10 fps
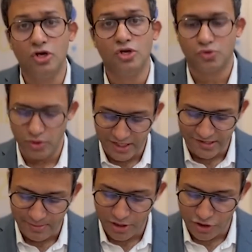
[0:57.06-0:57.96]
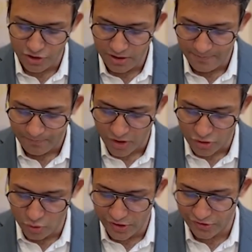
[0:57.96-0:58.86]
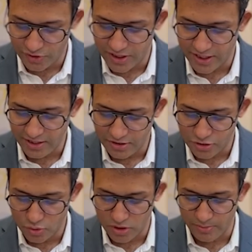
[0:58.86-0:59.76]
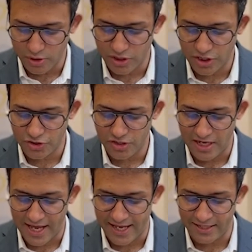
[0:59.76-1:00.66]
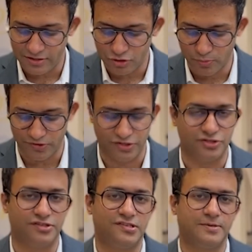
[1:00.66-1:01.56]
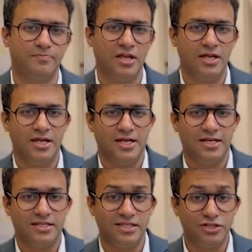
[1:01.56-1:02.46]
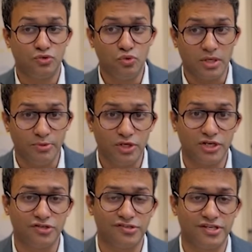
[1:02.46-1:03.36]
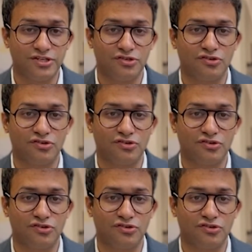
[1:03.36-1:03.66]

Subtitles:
three examination, two history taking, two communication, and two procedures. The two communication stations